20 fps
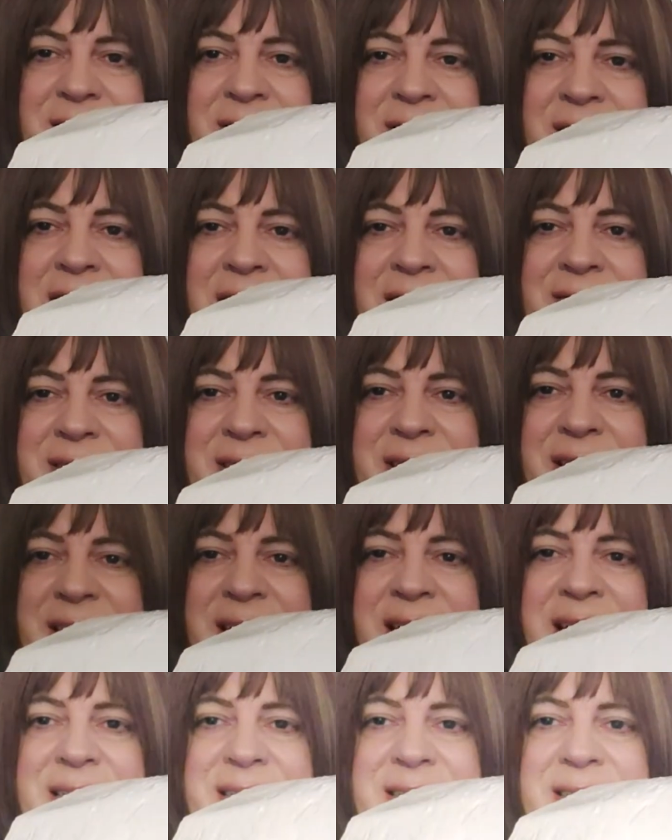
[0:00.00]
I haven't done
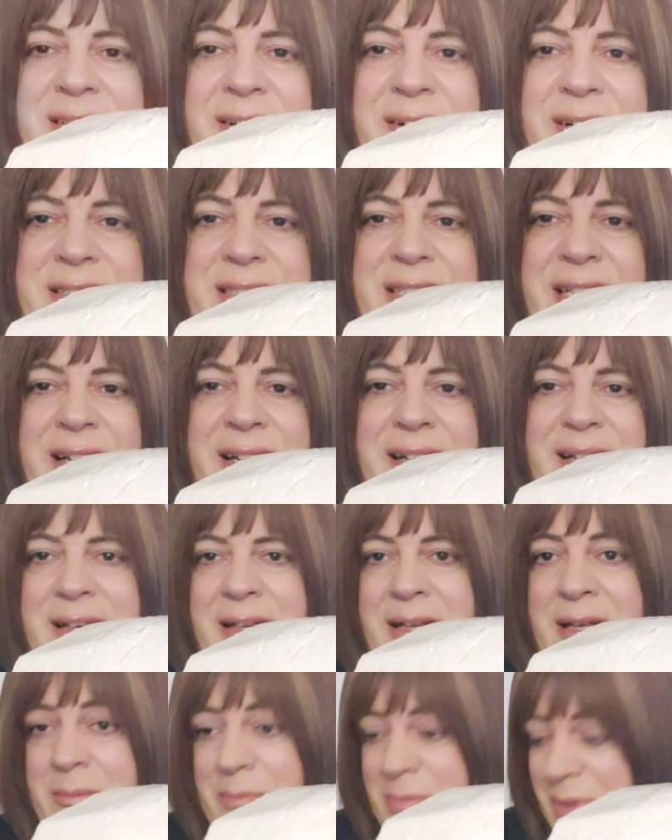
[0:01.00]
the inside yet,
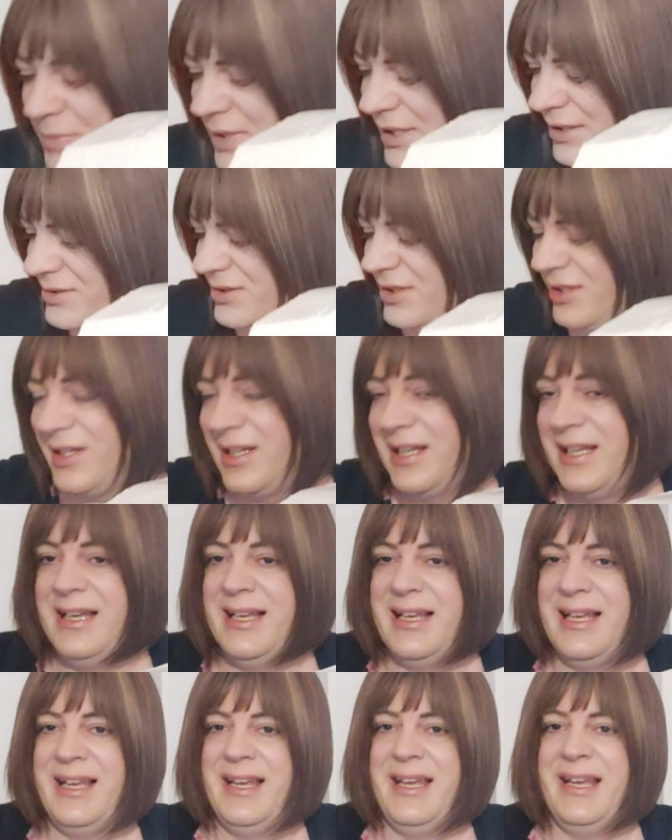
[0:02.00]
but
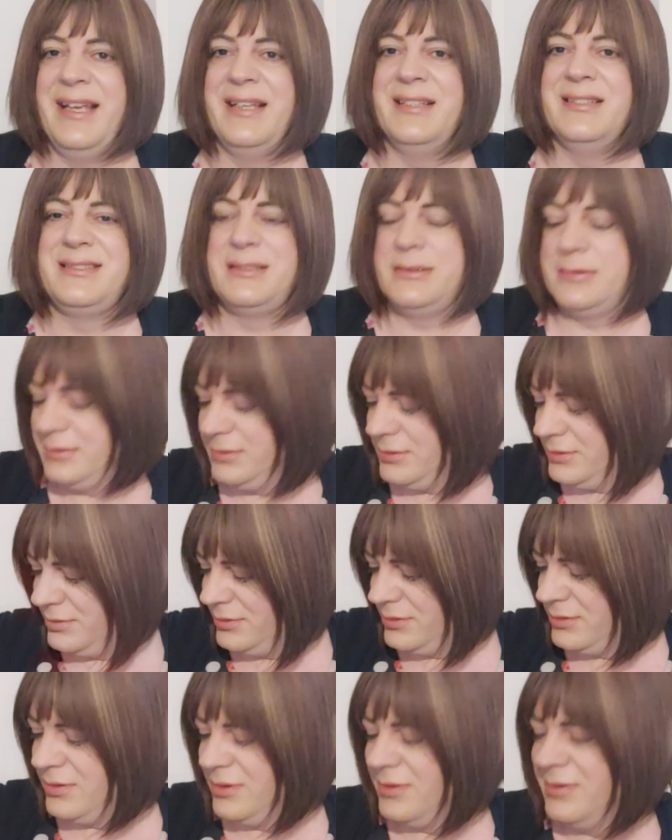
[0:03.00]
basically it is
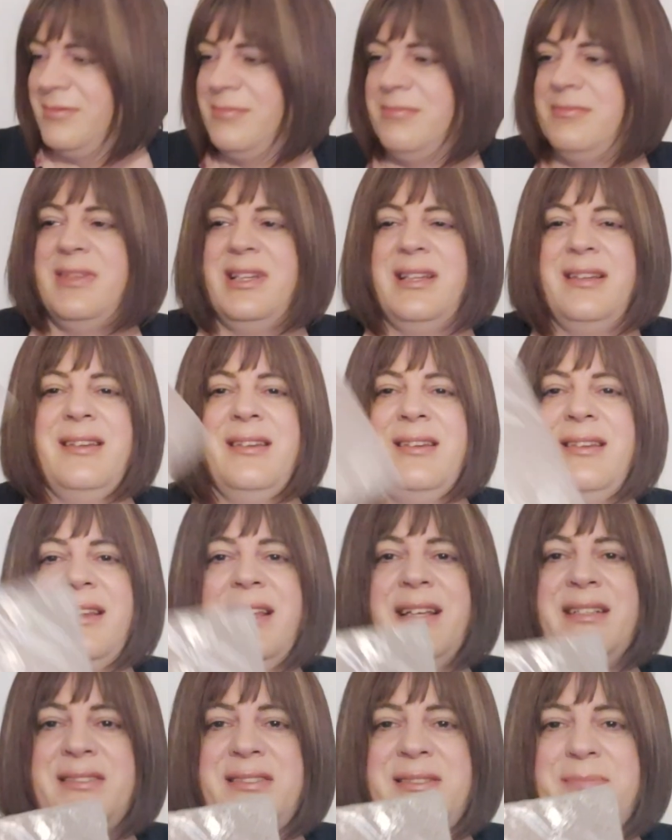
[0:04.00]

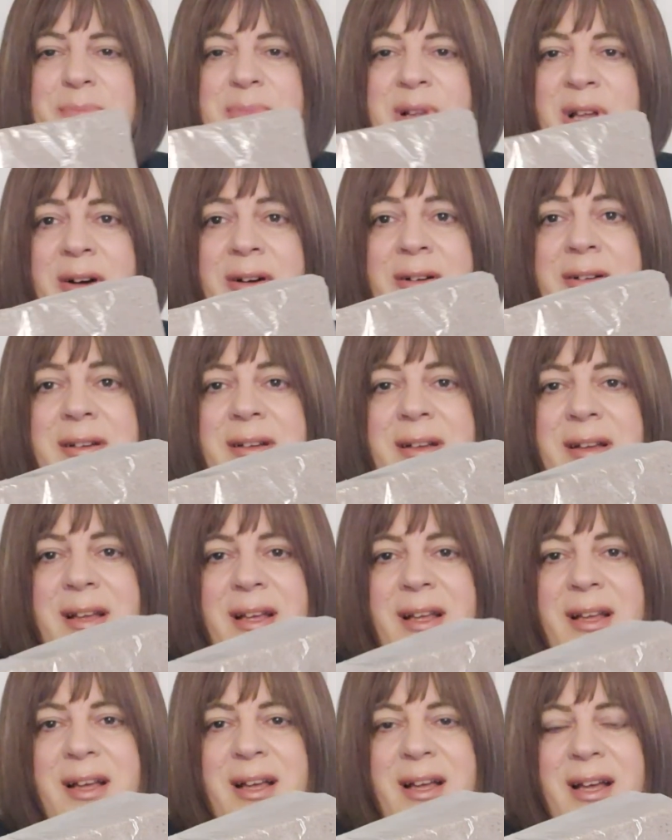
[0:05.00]
this block,
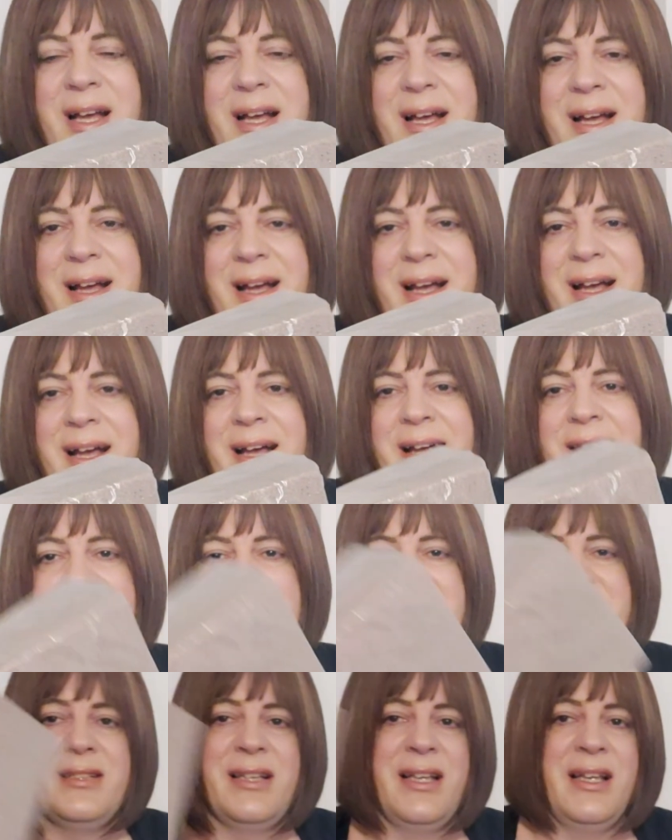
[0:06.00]

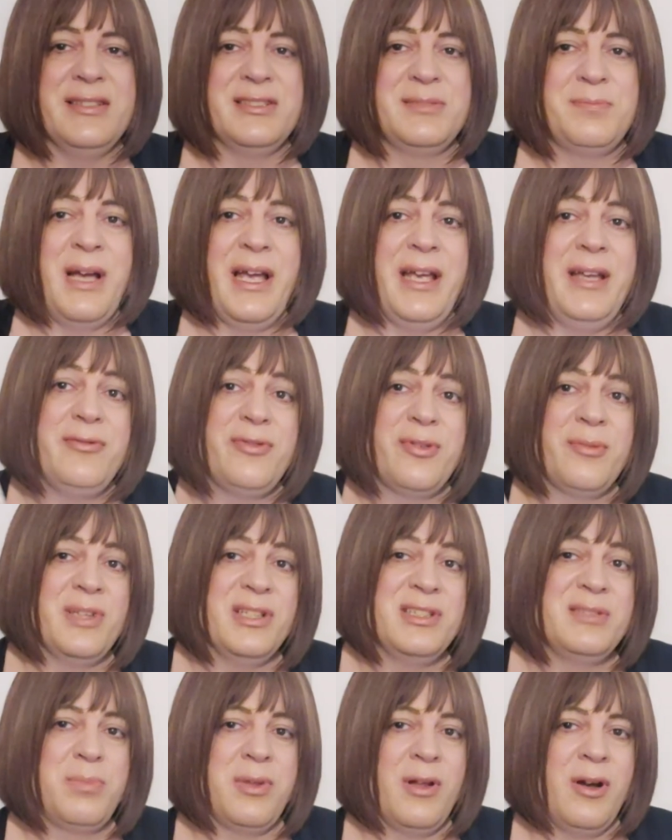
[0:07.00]
and it's made from
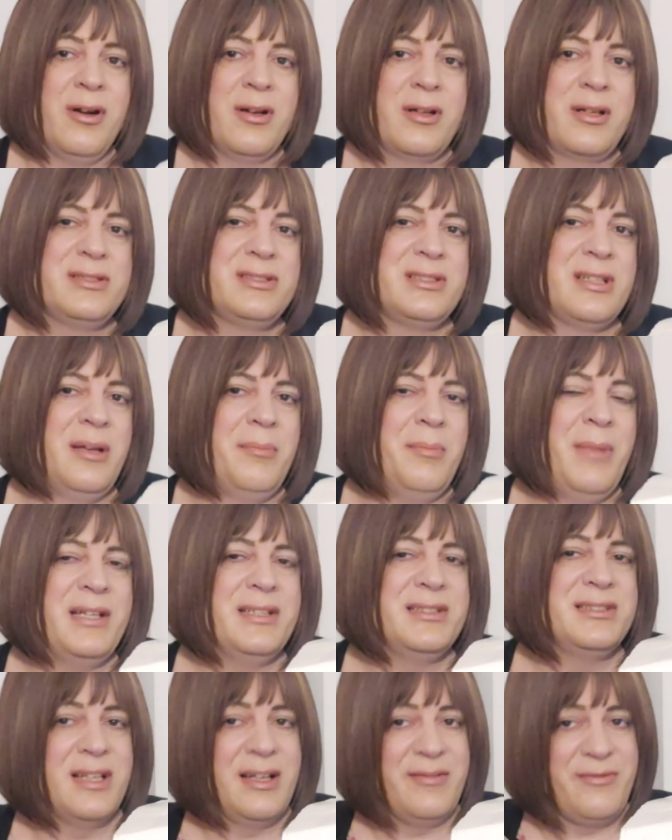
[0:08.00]
this block, so it
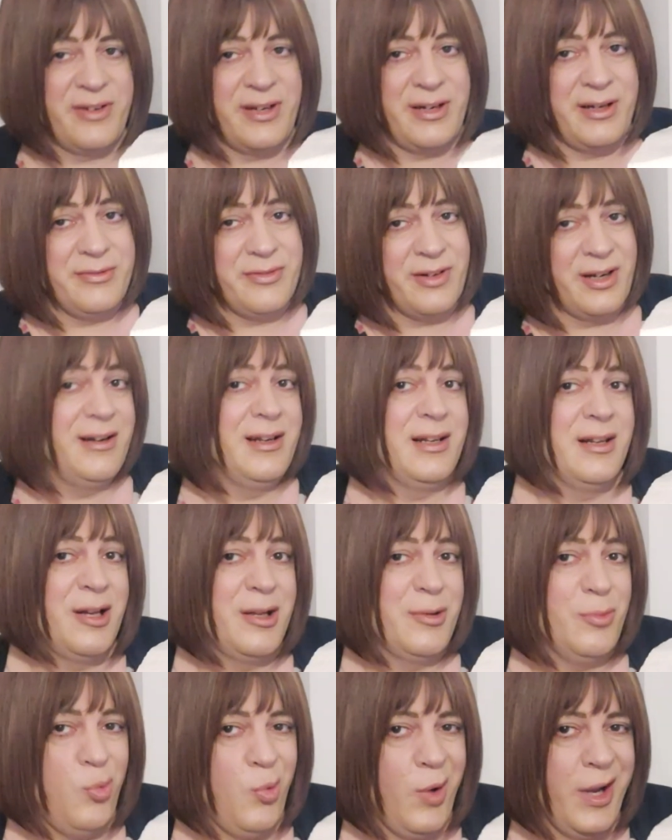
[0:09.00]
makes it very, very
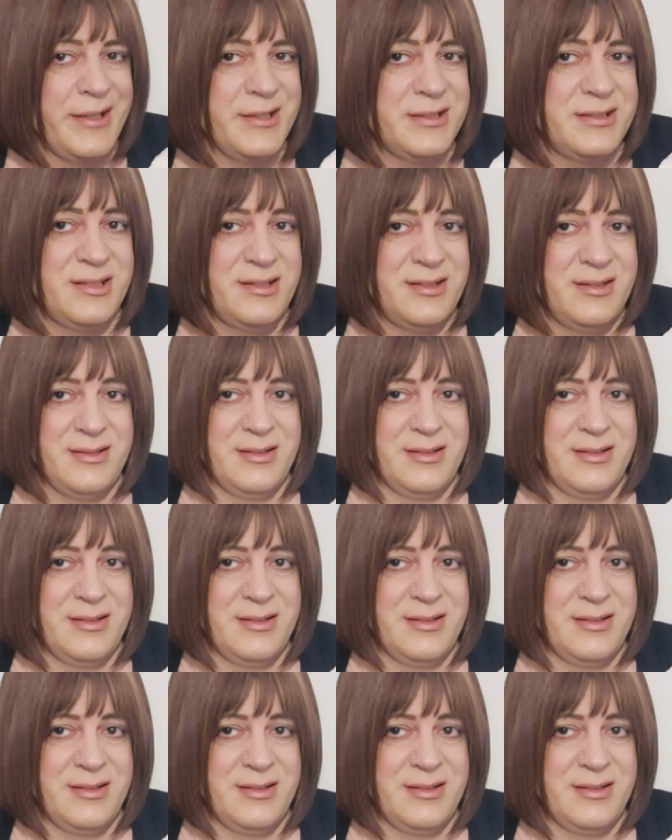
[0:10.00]
lightweight.